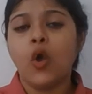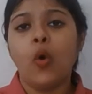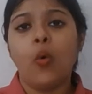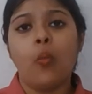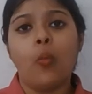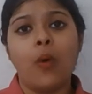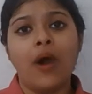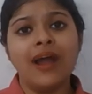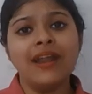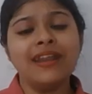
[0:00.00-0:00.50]

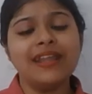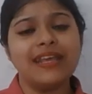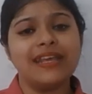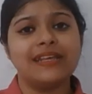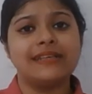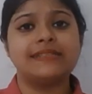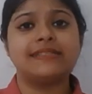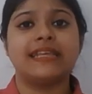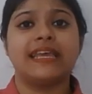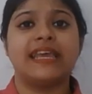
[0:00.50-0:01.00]
One
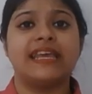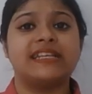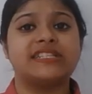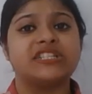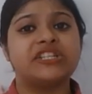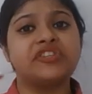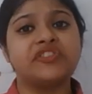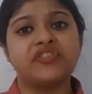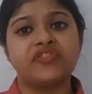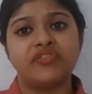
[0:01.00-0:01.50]
is
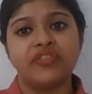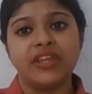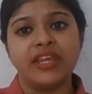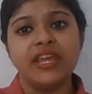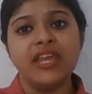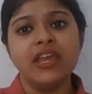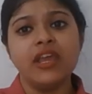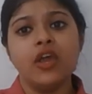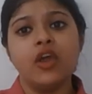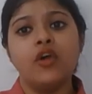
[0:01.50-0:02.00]
aged
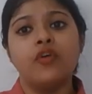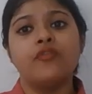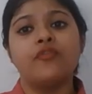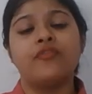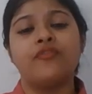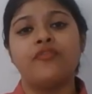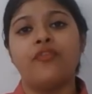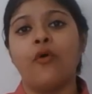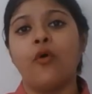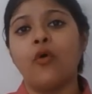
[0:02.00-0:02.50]
3,
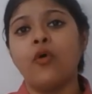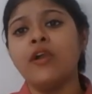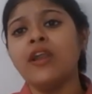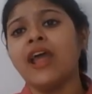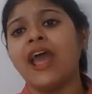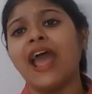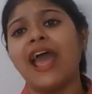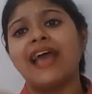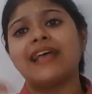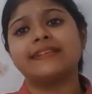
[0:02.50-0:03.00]
4,
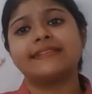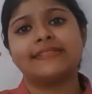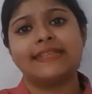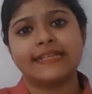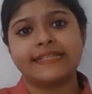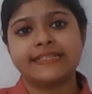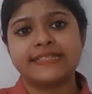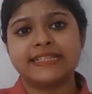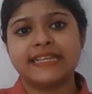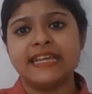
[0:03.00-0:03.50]

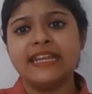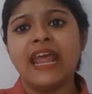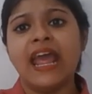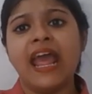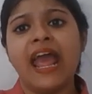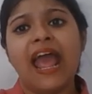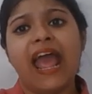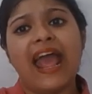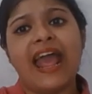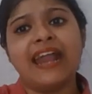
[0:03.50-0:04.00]
16,
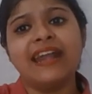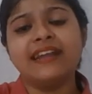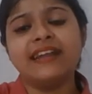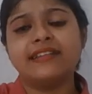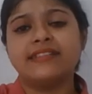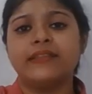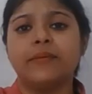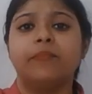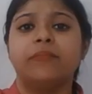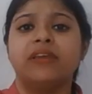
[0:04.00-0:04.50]
and
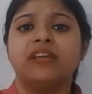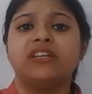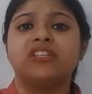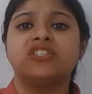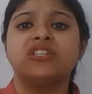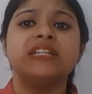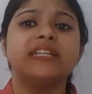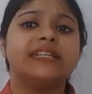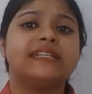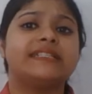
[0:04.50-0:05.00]
the
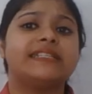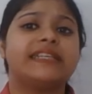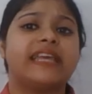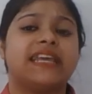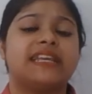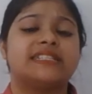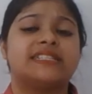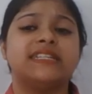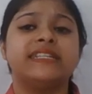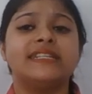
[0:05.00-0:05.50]
major is
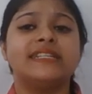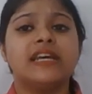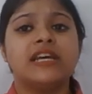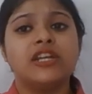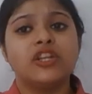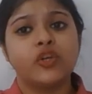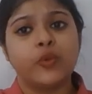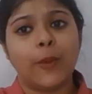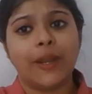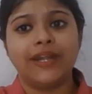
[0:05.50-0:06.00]
aged
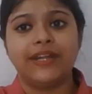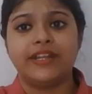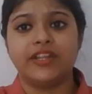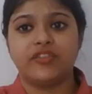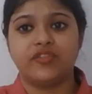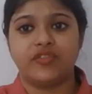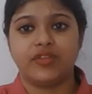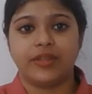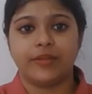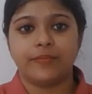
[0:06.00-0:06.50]

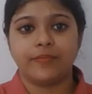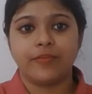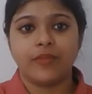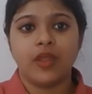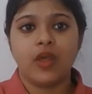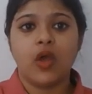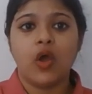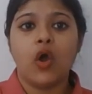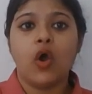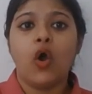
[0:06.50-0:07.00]
23.
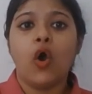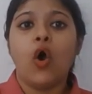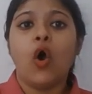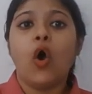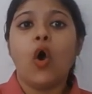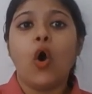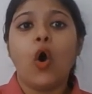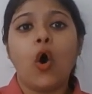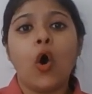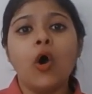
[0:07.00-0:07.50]

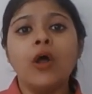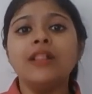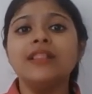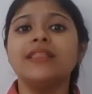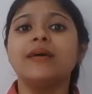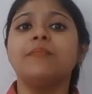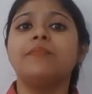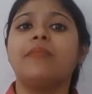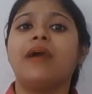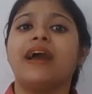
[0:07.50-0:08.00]
All
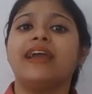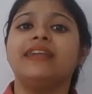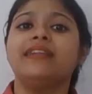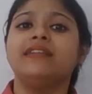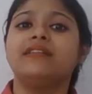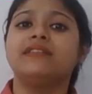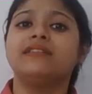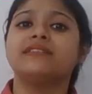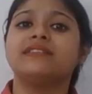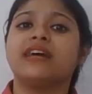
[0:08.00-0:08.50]
the
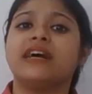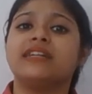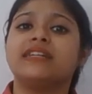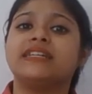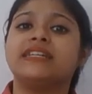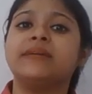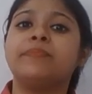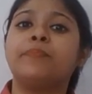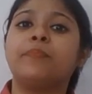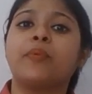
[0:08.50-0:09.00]
minors are
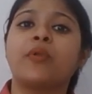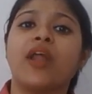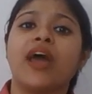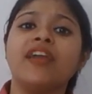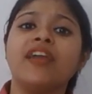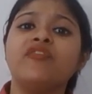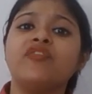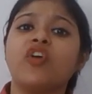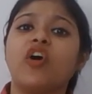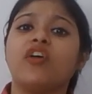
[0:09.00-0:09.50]

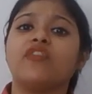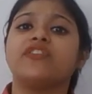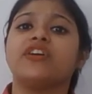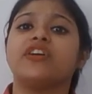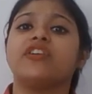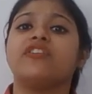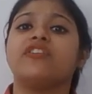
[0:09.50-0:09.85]
deprived of their